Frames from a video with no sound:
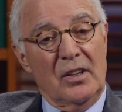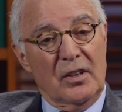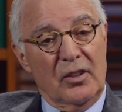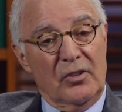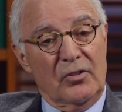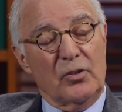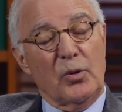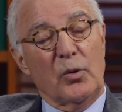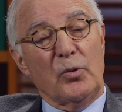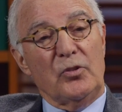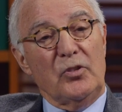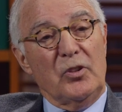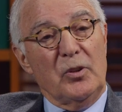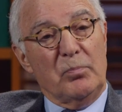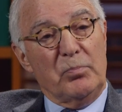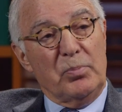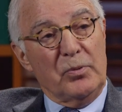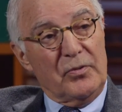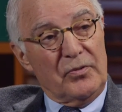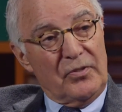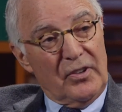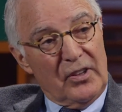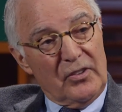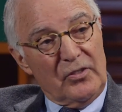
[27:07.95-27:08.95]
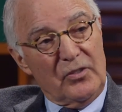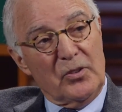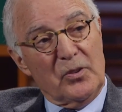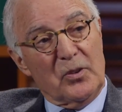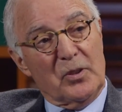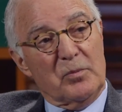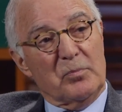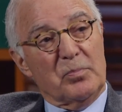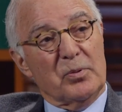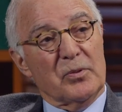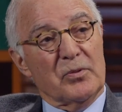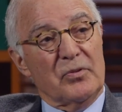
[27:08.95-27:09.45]
associate professor
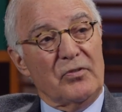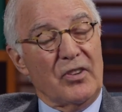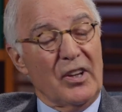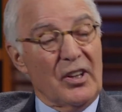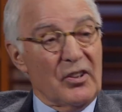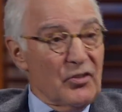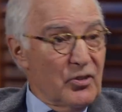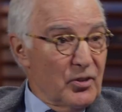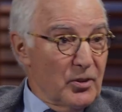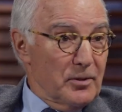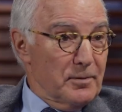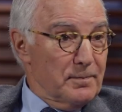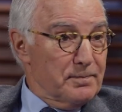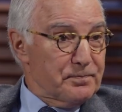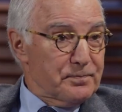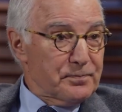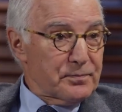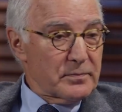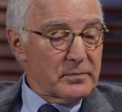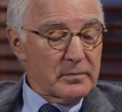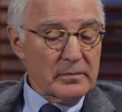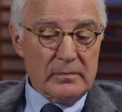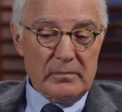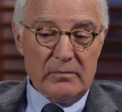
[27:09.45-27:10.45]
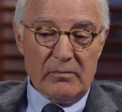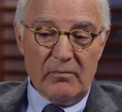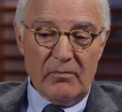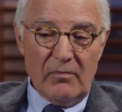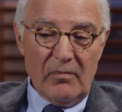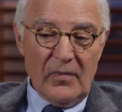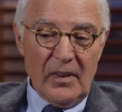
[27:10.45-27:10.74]
and professor. Mm -hmm.